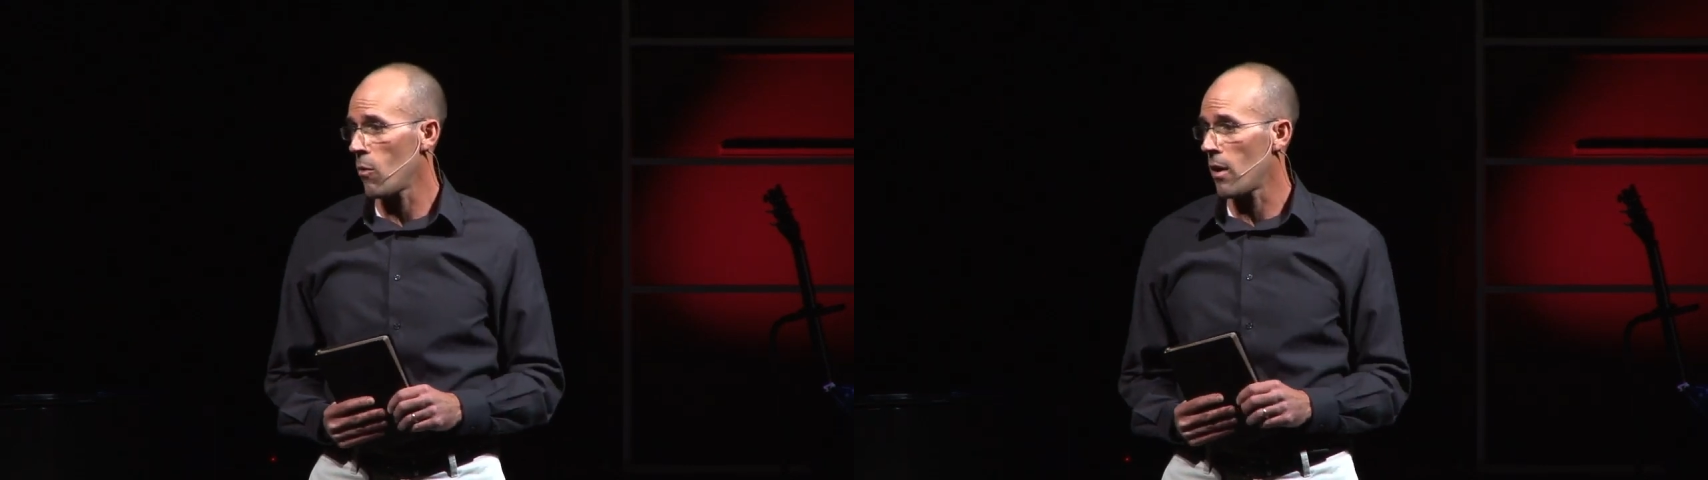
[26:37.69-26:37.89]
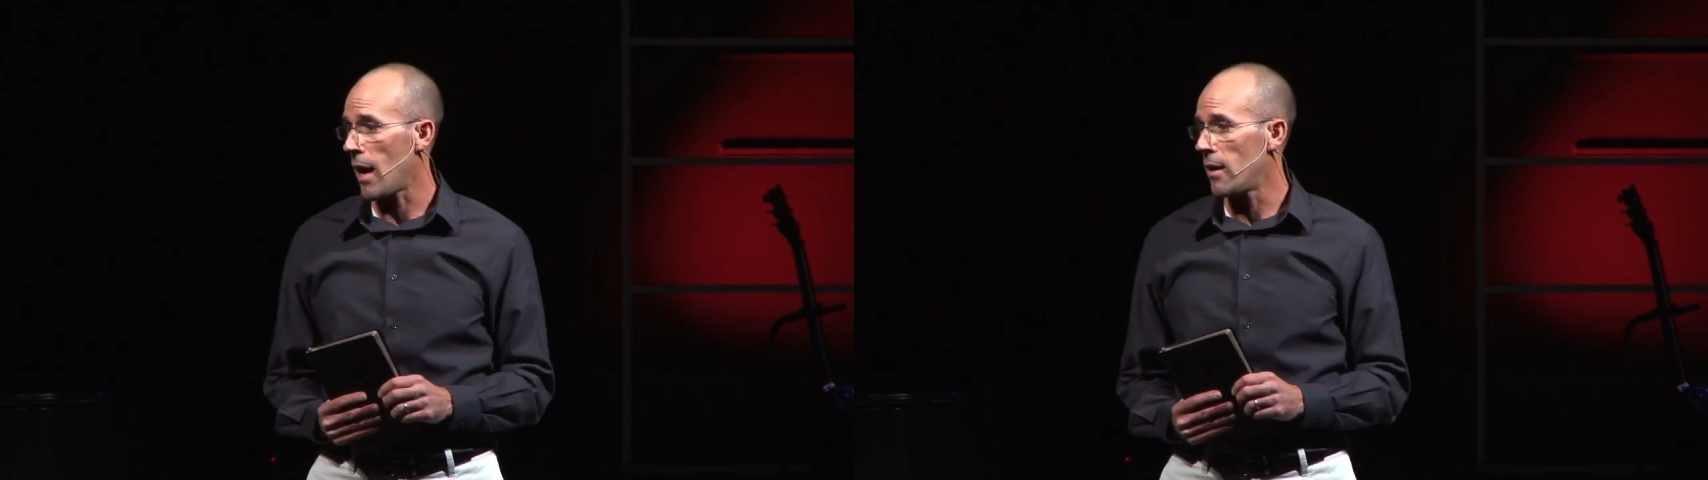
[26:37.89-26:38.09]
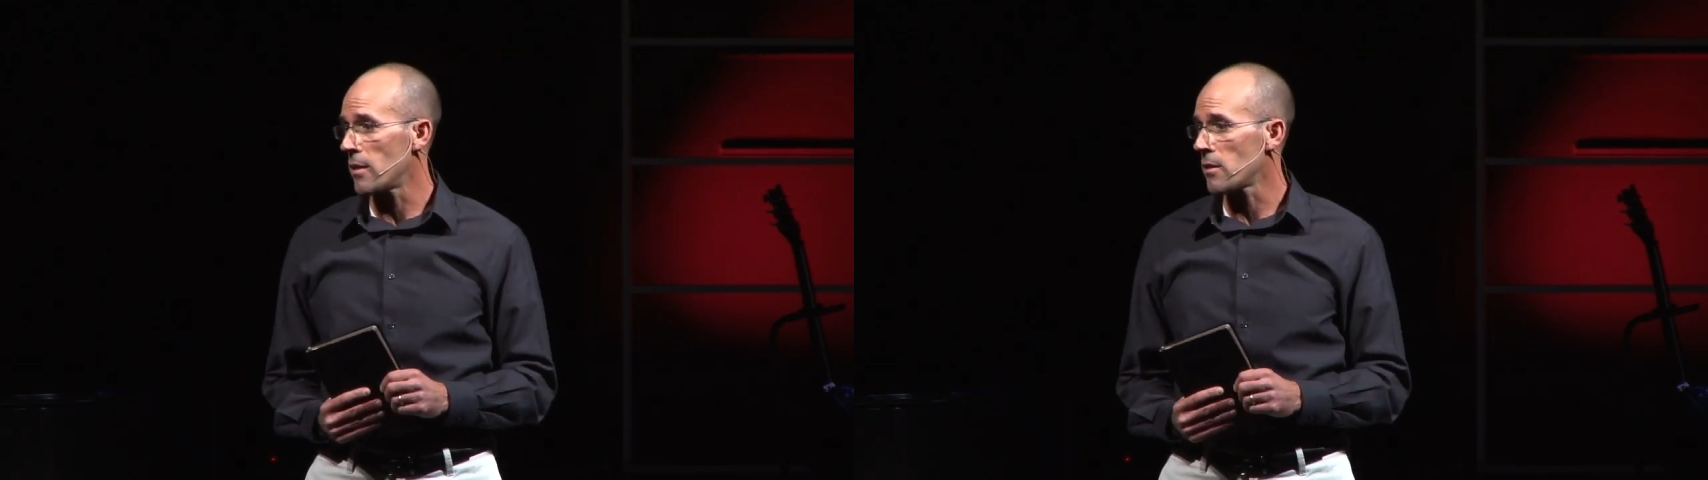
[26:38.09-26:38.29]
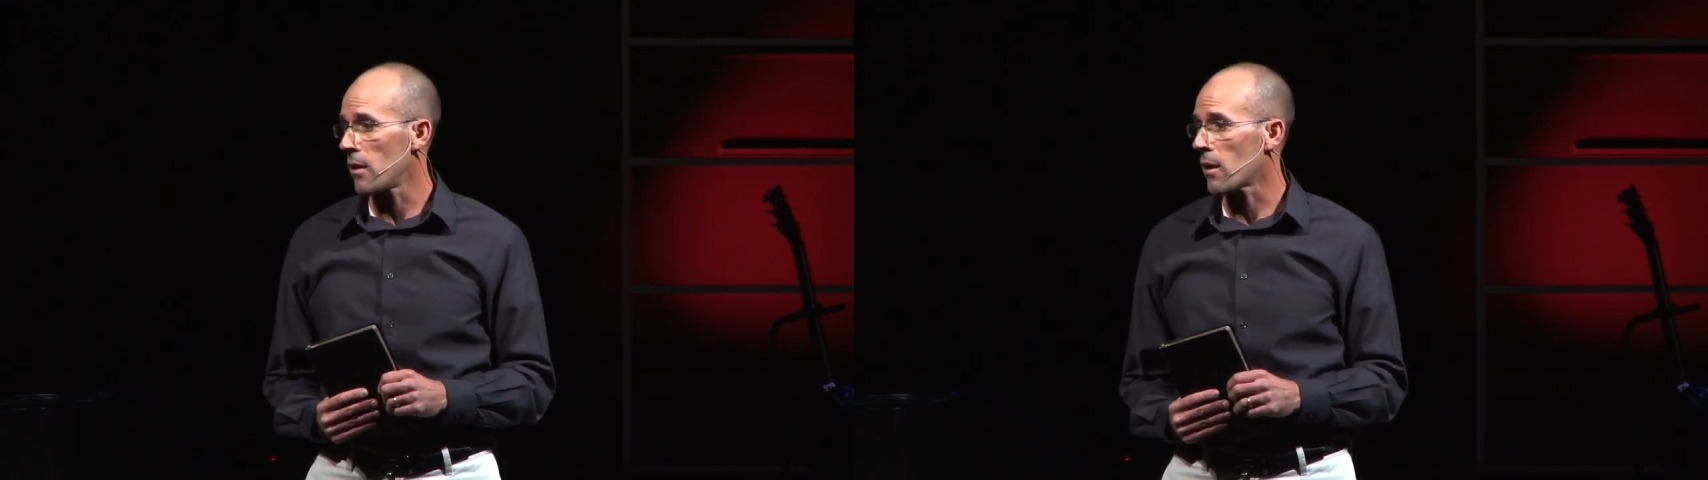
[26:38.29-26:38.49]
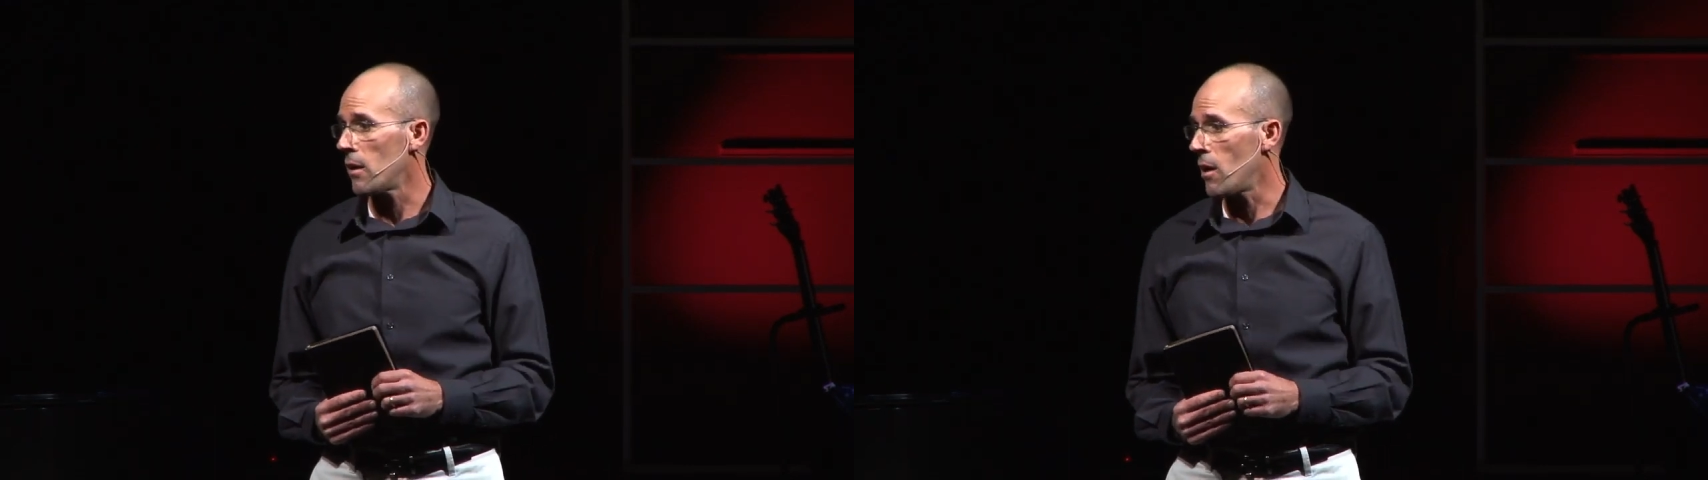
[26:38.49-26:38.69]
we're not
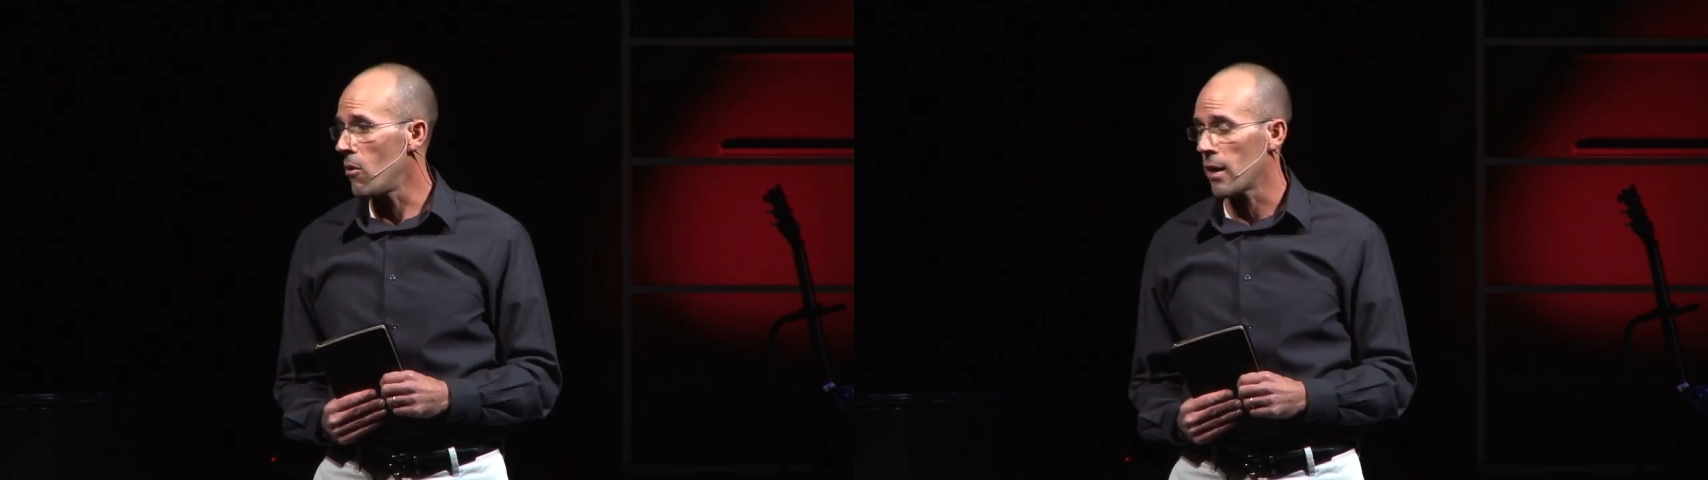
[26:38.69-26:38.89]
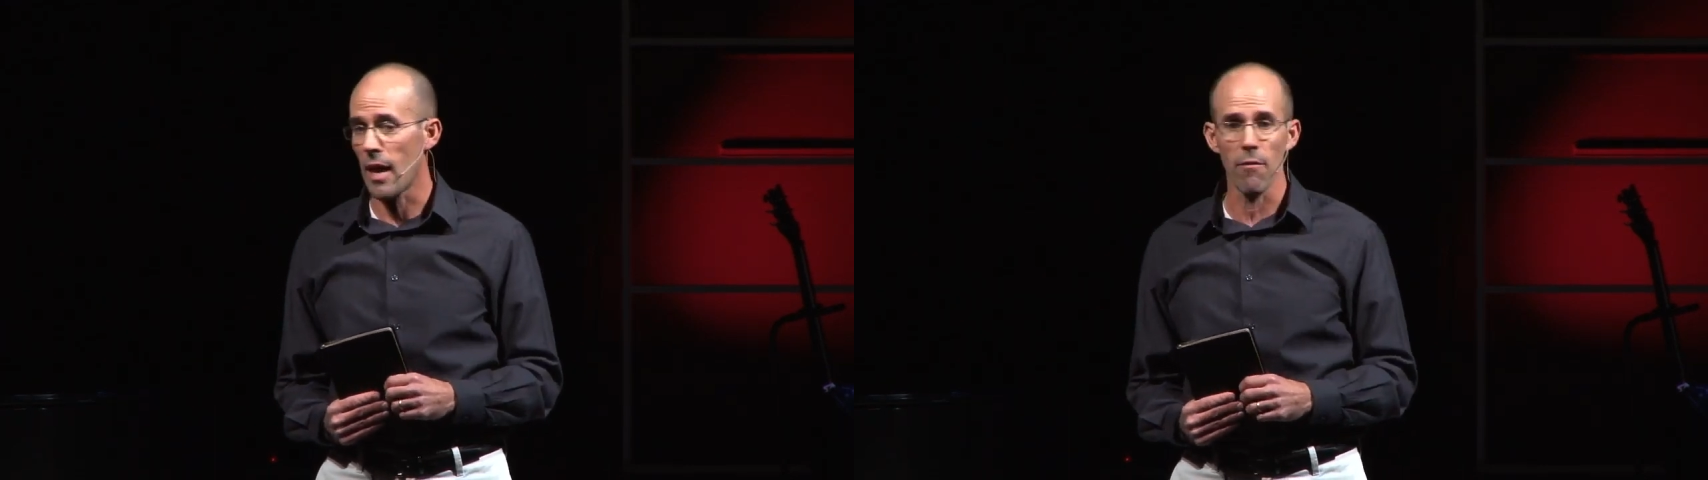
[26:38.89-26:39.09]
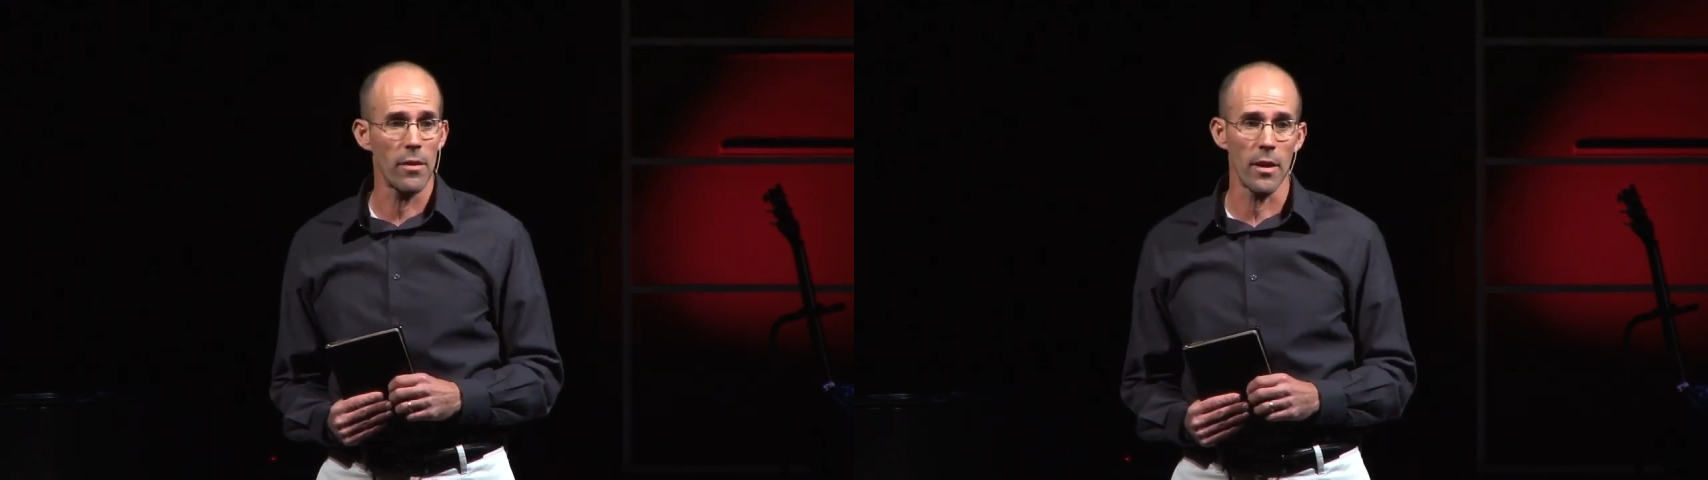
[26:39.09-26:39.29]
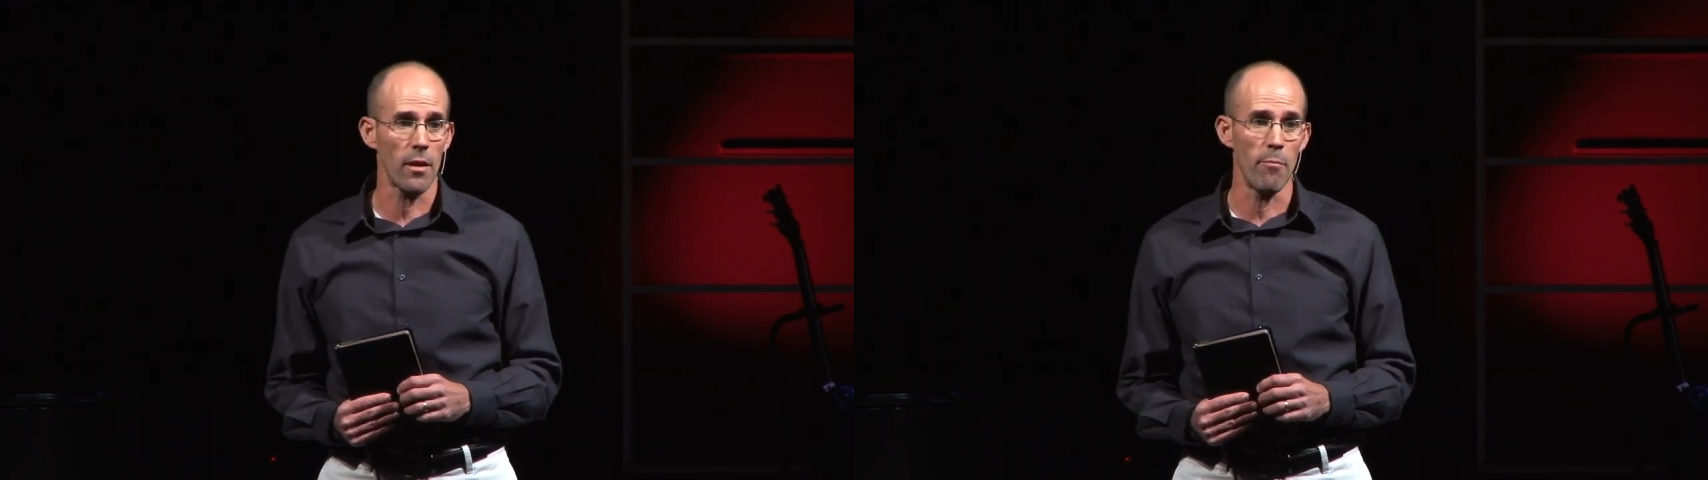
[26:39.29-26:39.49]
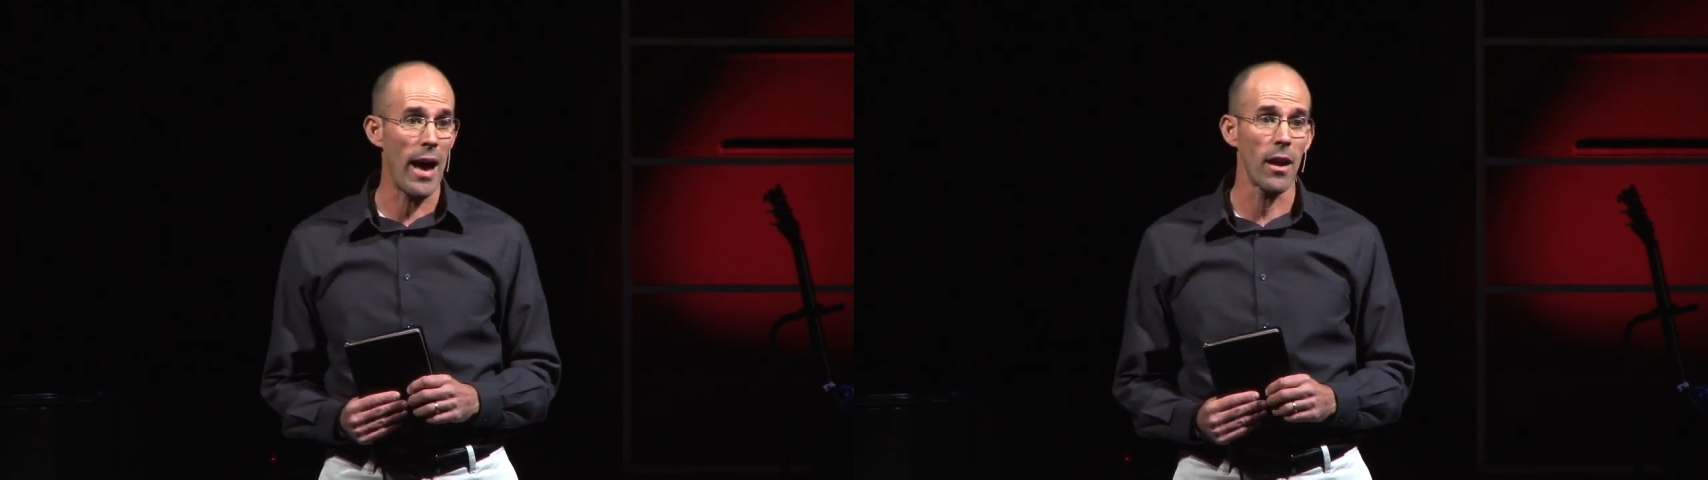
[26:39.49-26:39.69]
necessarily condoning everything
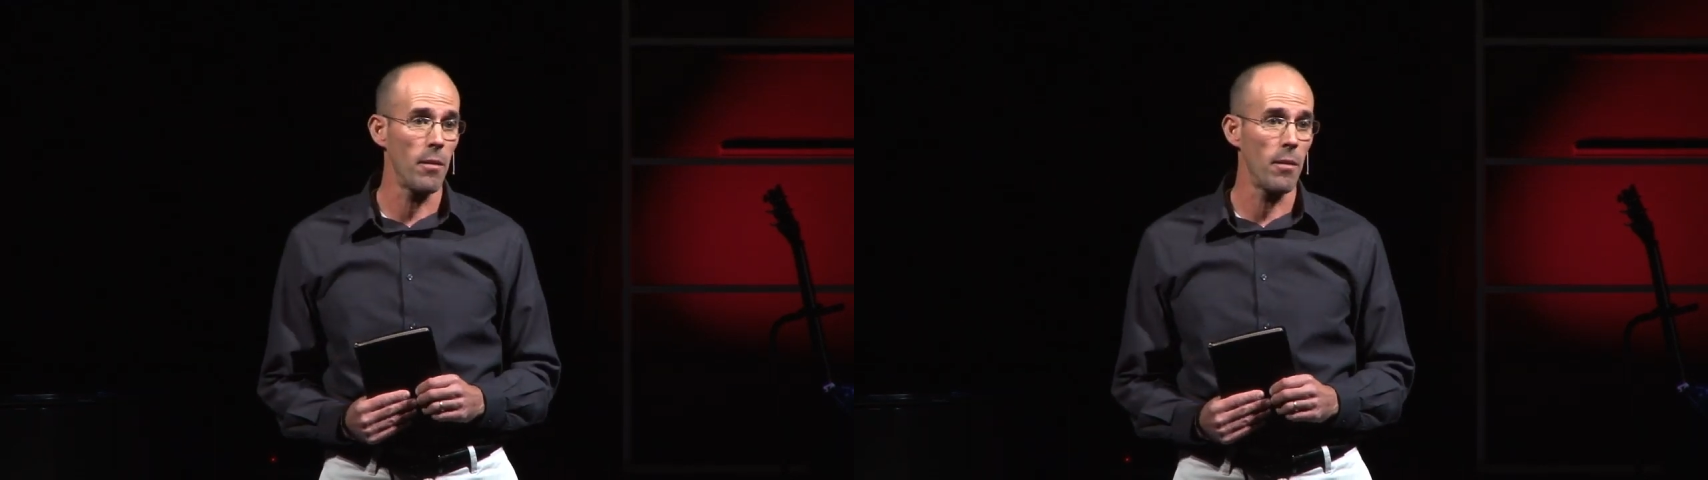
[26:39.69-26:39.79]
about